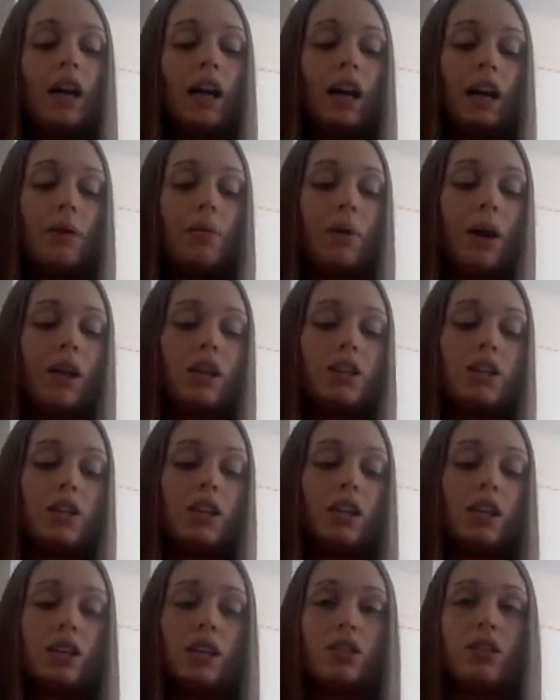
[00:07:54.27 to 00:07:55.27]
I'm
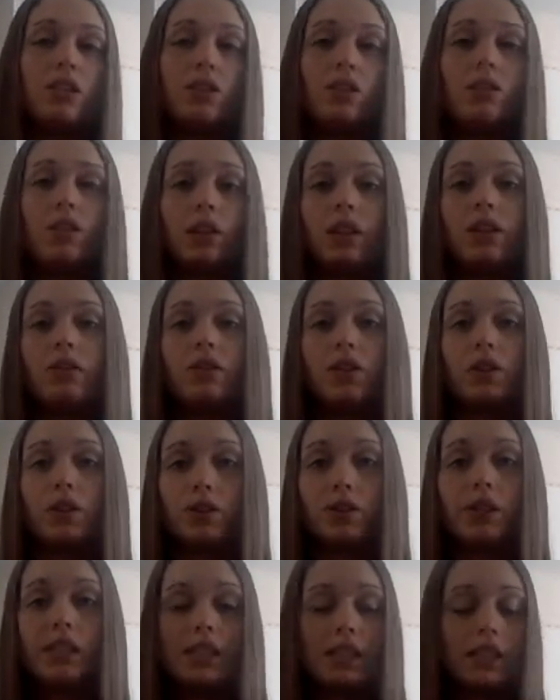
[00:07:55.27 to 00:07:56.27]
actually doing it for a
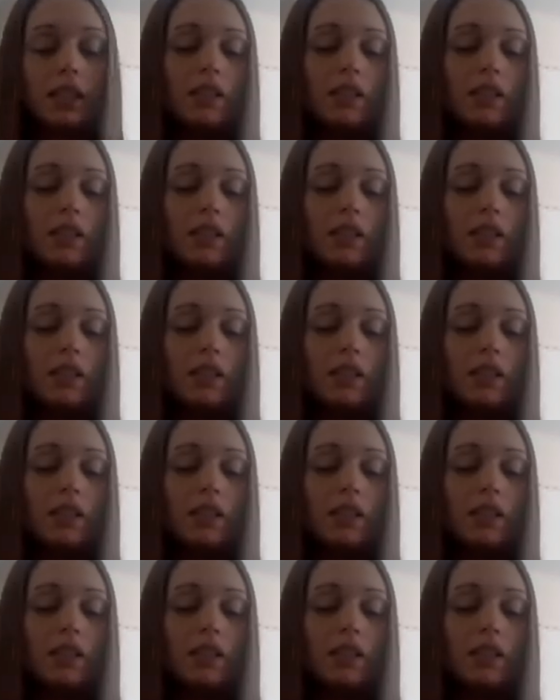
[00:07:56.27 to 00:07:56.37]
reason.